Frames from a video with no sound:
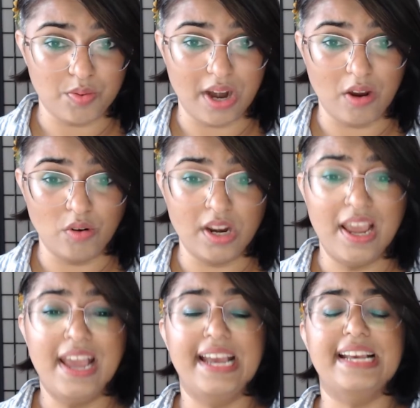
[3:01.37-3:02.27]
round
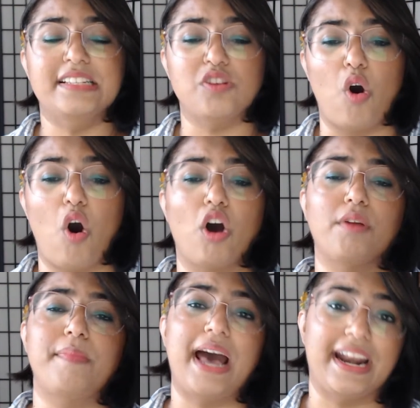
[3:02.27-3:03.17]
is
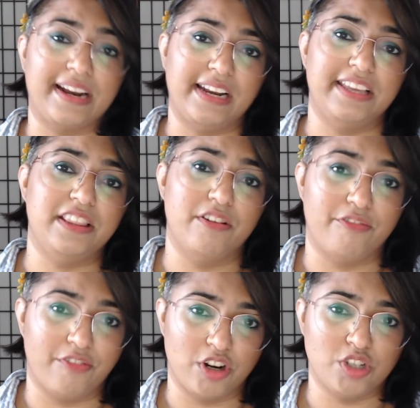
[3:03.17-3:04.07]
automatically the
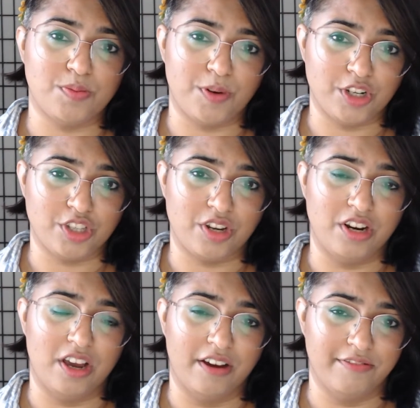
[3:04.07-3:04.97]
first
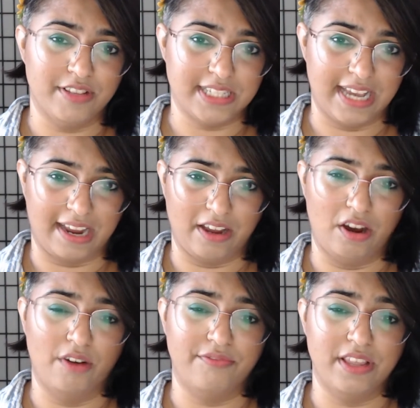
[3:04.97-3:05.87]
person of
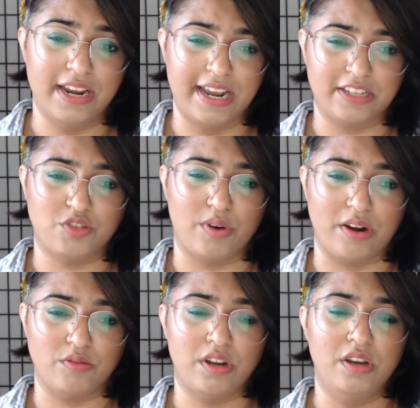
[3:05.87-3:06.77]
the next
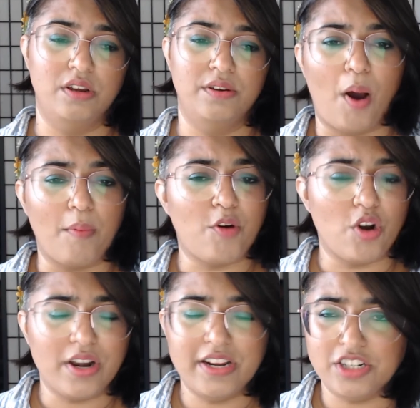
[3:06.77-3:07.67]
round.
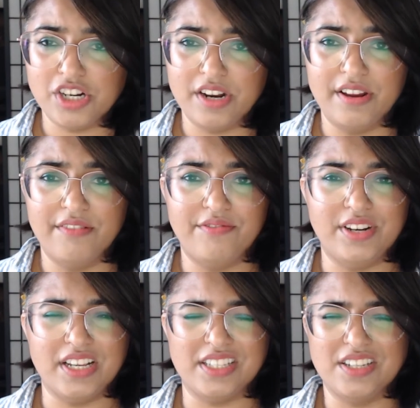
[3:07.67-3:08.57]
Popcorn Initiative
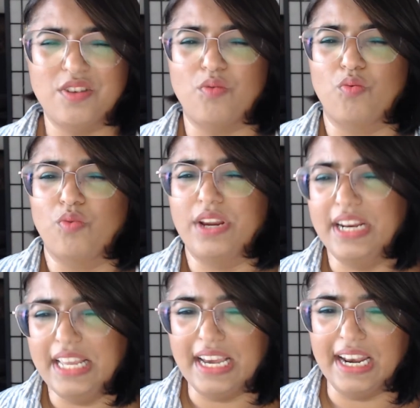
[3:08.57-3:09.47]
doesn't
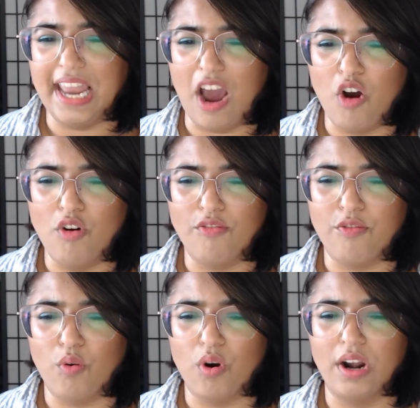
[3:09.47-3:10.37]
really allow
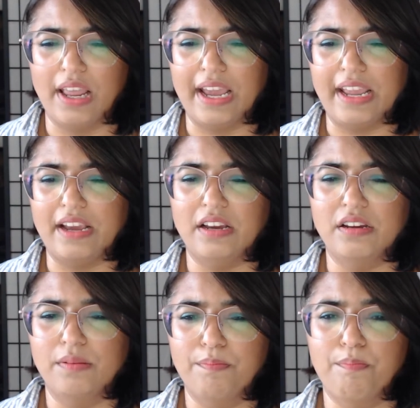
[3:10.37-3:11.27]
for like
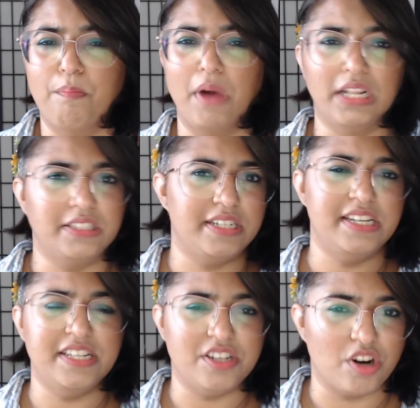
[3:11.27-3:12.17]

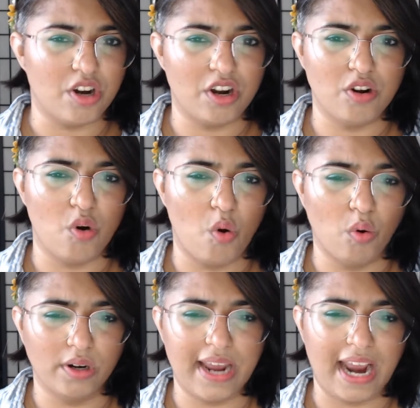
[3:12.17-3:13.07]
multi-turn
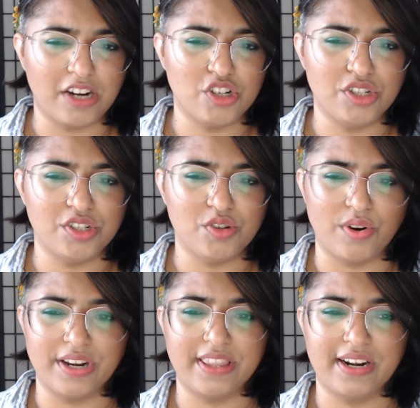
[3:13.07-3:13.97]
hold actions
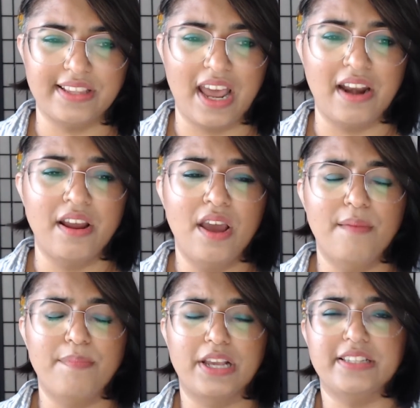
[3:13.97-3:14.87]
or anything like that,
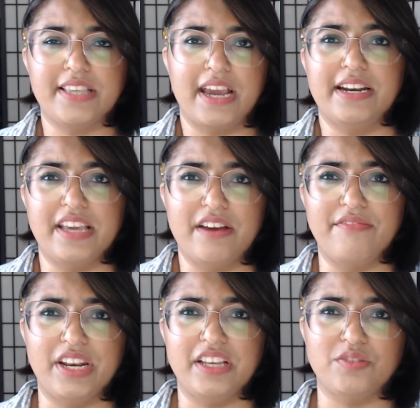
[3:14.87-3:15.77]
because the idea
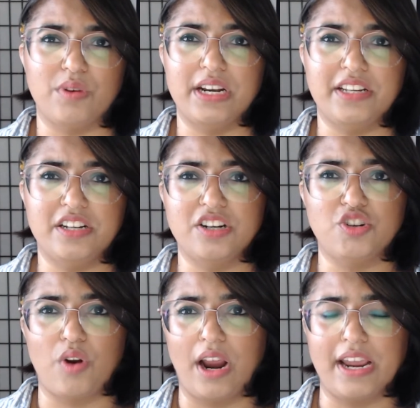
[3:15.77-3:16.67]
of it is really to
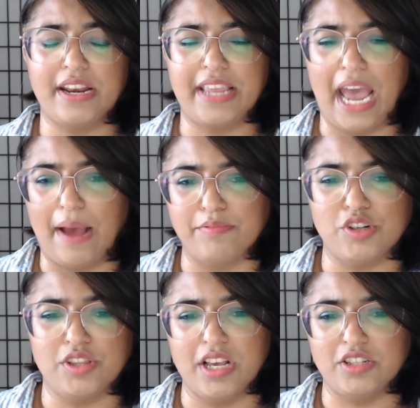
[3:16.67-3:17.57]
try and
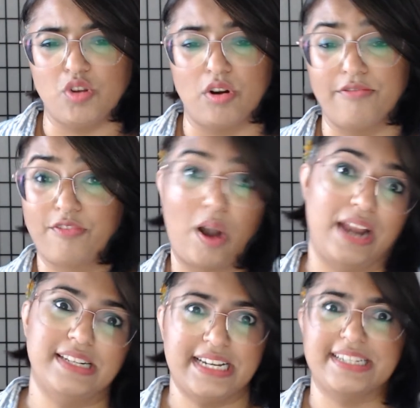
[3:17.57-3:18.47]
capture that sort of
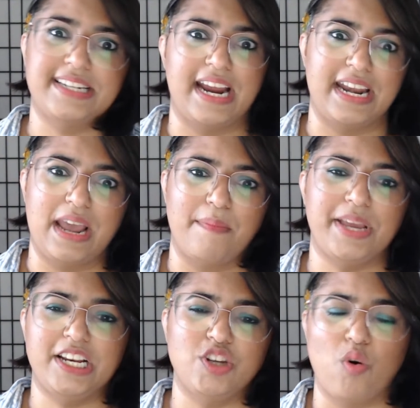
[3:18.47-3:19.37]
frantic
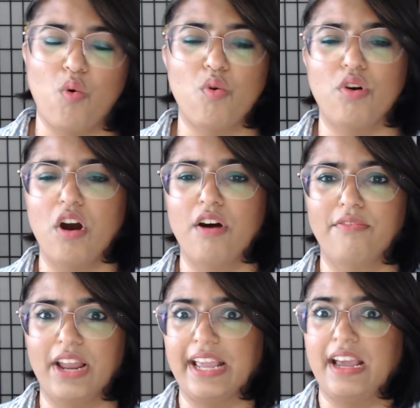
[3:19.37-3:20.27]
dynamic tone
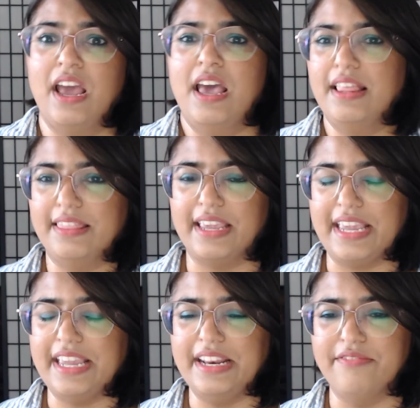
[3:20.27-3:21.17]
of like the
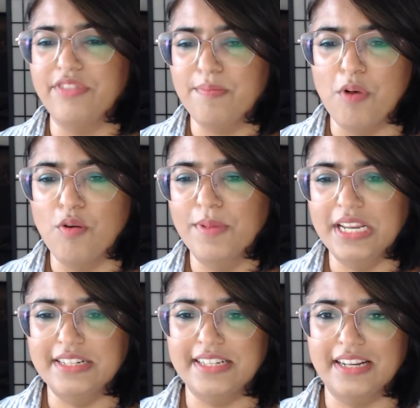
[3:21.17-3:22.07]
heat of the
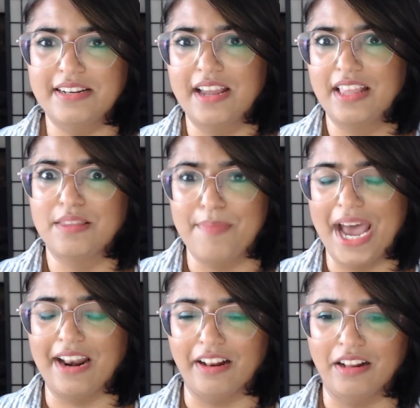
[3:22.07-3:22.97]
moment and the
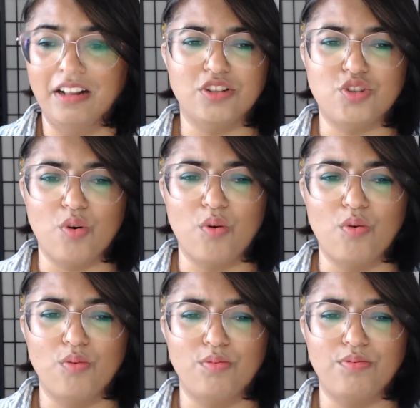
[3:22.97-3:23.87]
battle.
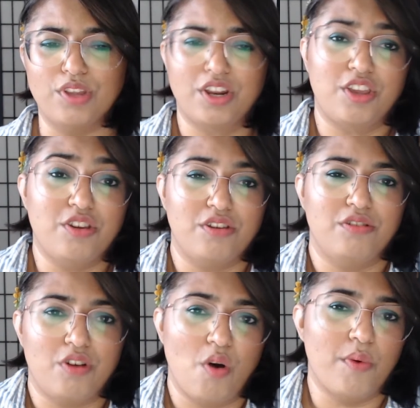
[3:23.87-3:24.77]
So
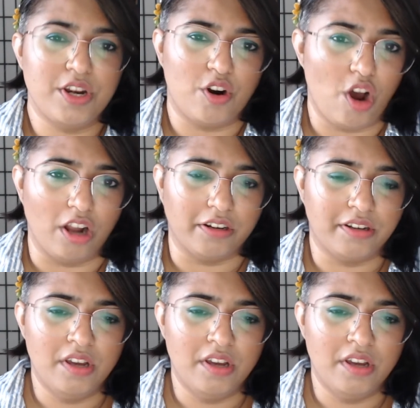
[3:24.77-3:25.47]
you go when you're called.